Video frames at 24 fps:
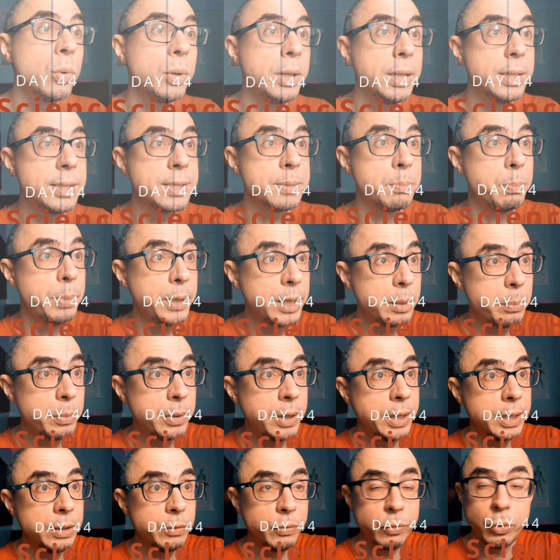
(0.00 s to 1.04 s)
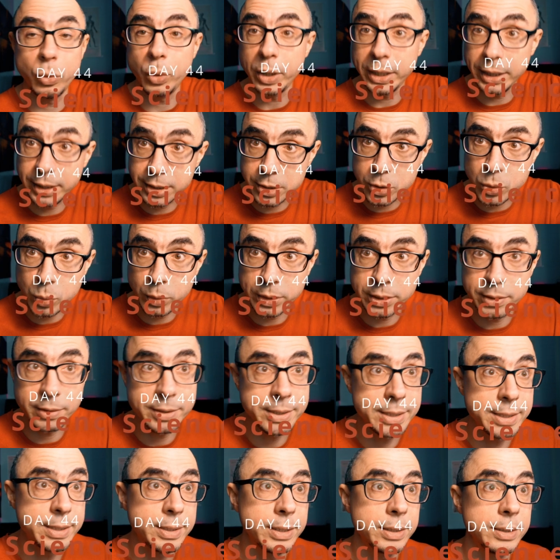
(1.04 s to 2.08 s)
is Berberine for insulin
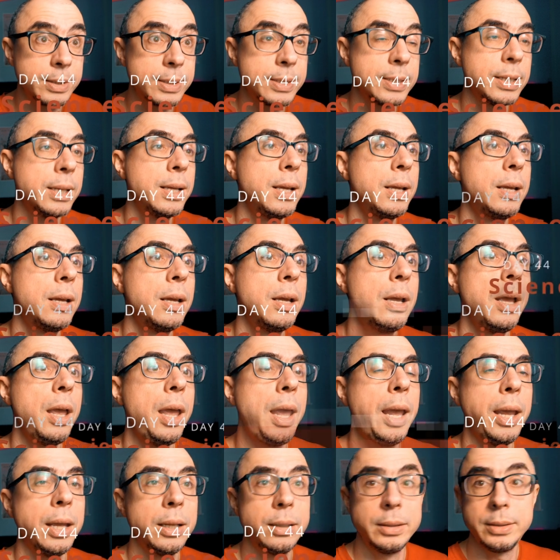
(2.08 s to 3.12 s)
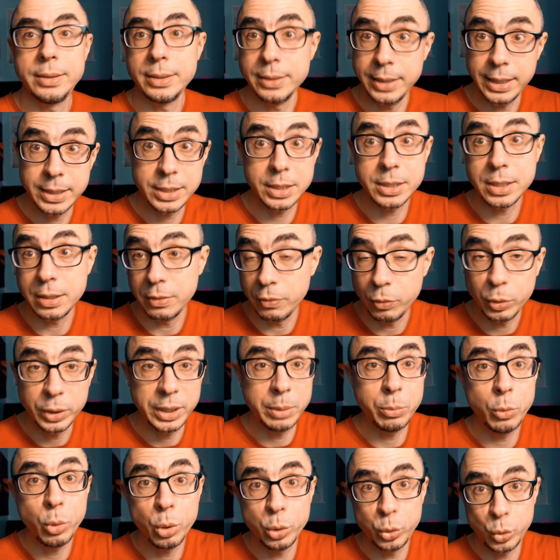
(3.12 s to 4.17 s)
resistance. And that's what
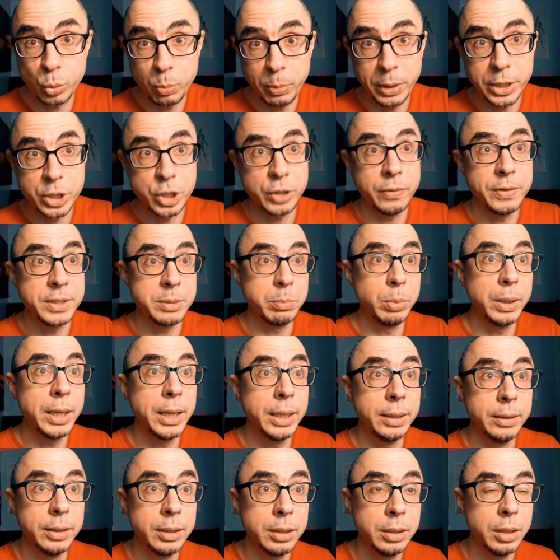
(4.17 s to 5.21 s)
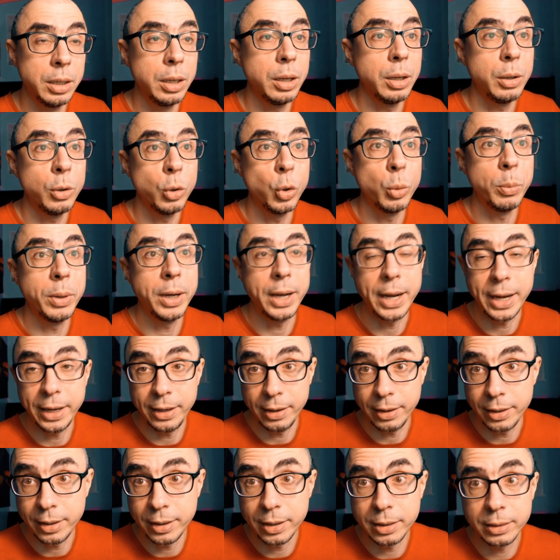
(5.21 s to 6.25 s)
I'm going to measure with blood.
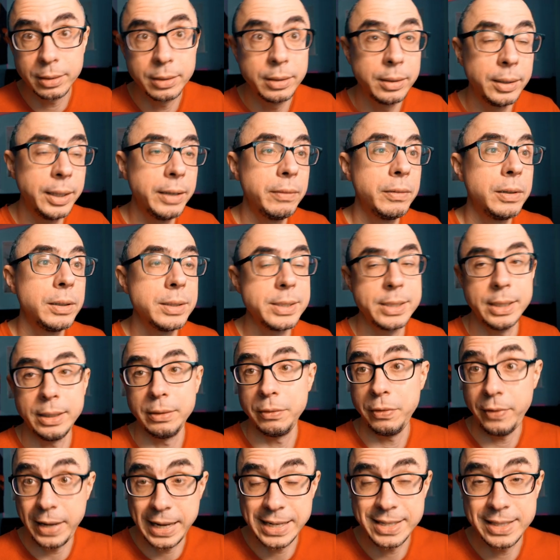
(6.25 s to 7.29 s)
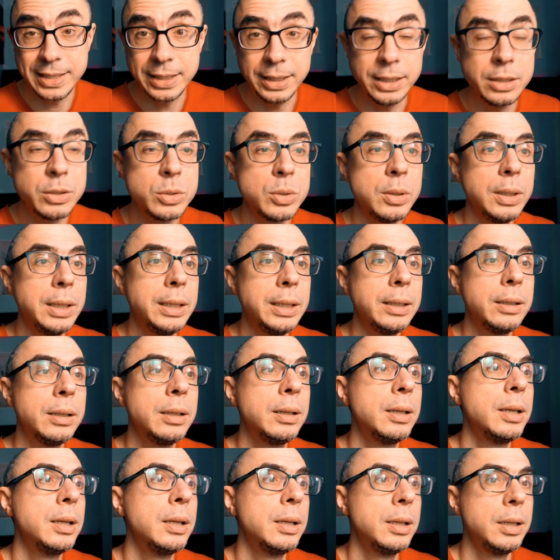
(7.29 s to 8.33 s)
HOMA-IR levels and fasting insulin,
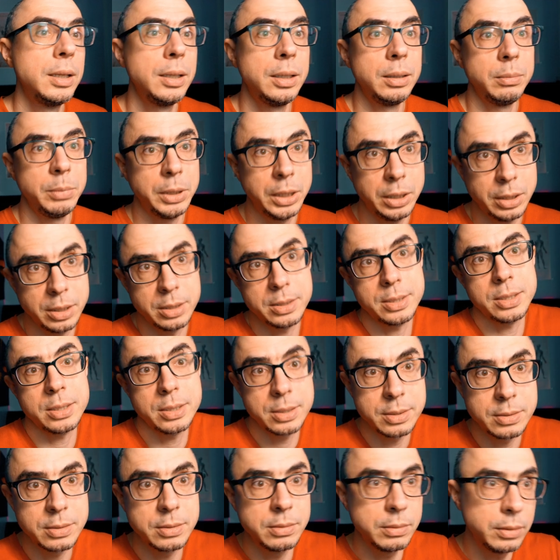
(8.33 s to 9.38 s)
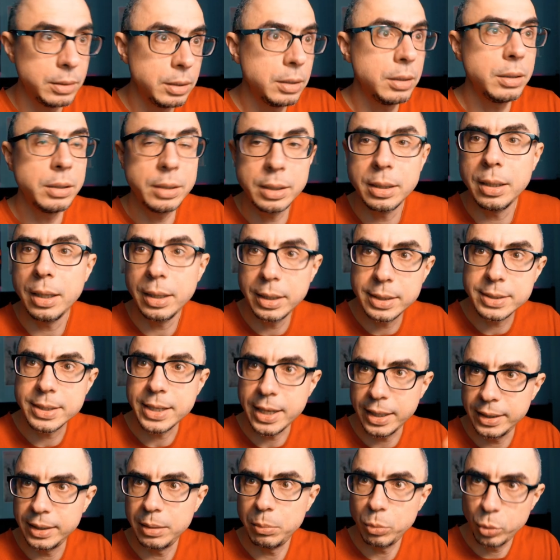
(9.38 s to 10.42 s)
because it is
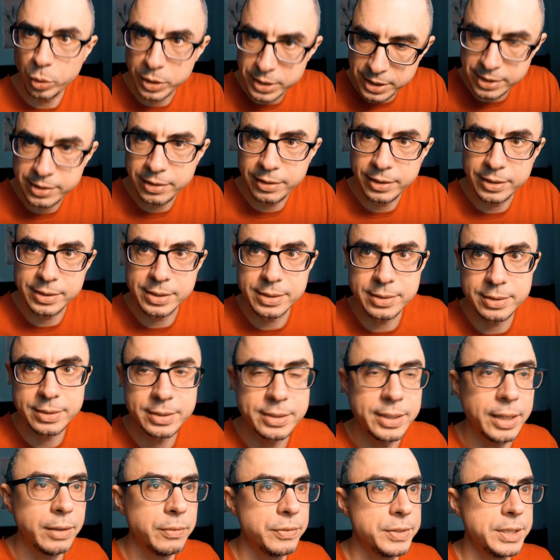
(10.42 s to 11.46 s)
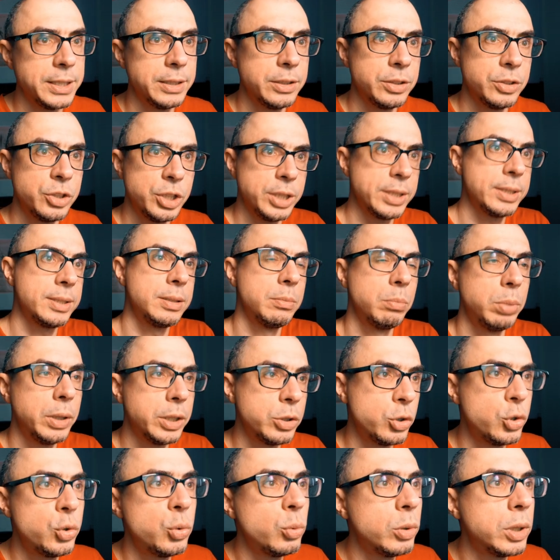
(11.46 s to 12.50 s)
kind of more serious stuff than just blood
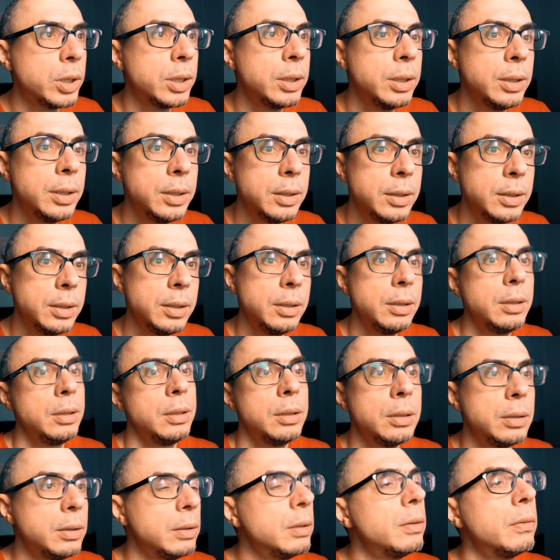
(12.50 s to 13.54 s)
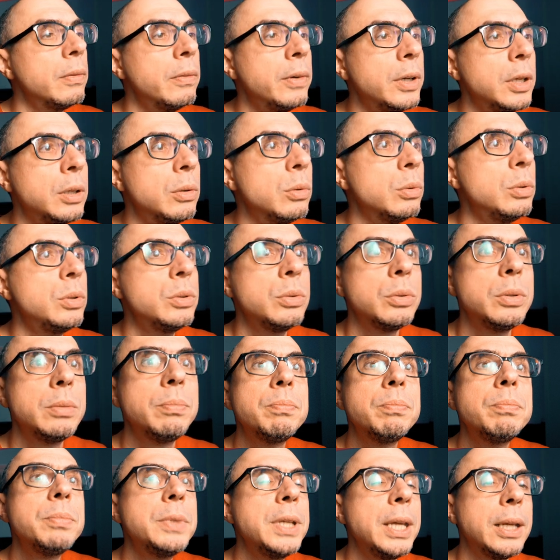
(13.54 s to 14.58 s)
sugar. Very good to
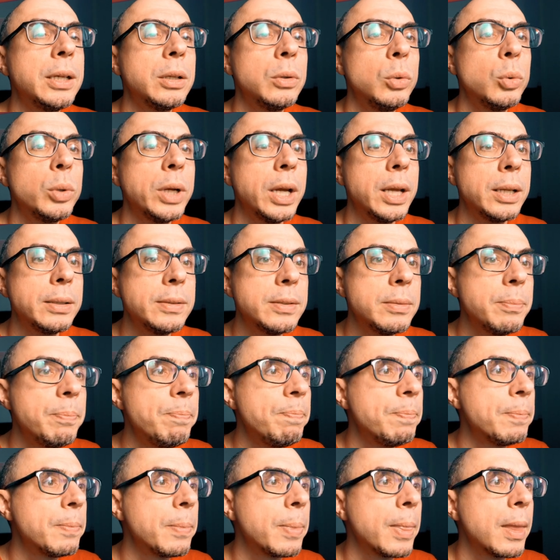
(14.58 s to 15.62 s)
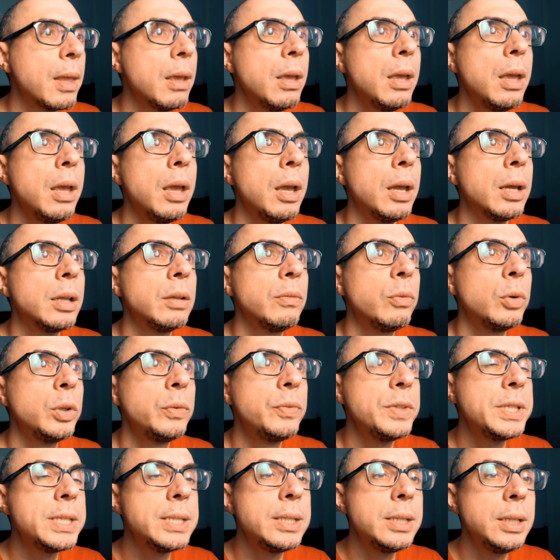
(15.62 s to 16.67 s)
take a look at. And what
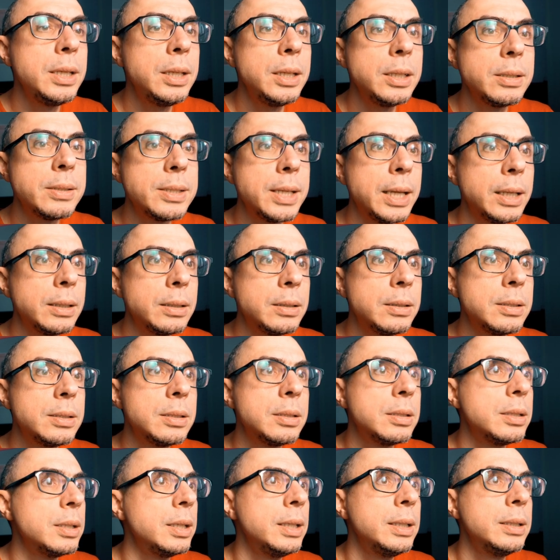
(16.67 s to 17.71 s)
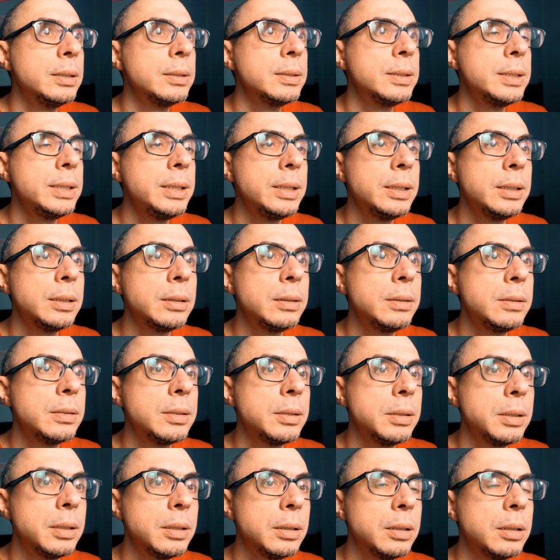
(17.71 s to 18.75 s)
we see is that indeed
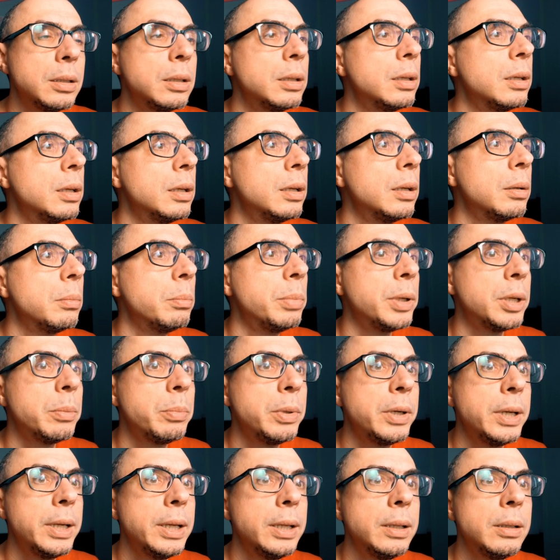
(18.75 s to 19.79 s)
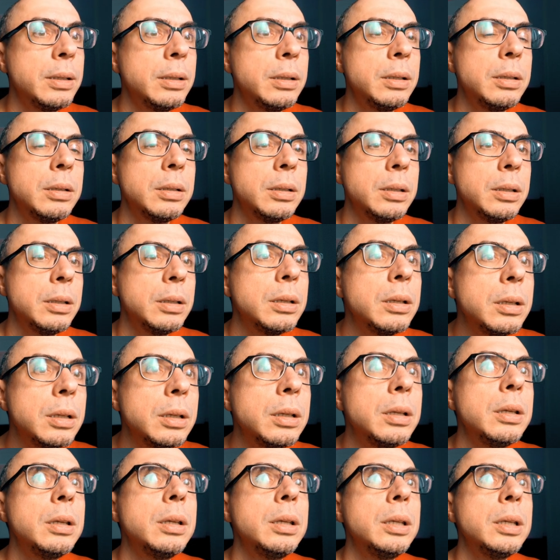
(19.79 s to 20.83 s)
Berberine
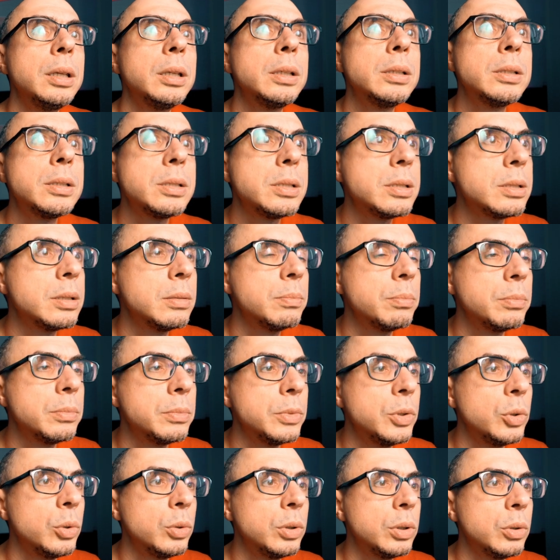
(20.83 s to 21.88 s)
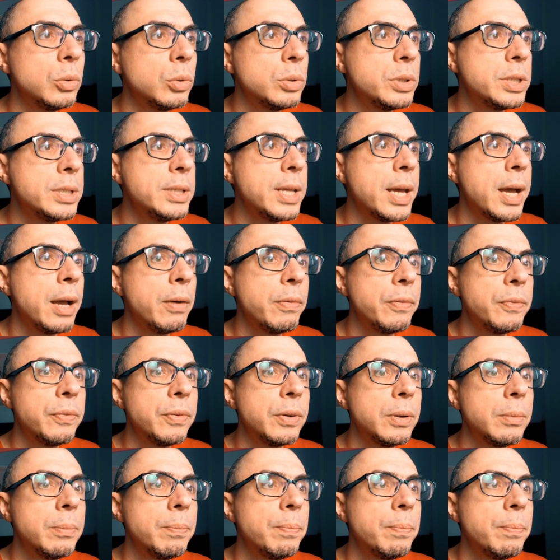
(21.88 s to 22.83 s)
is doing good stuff.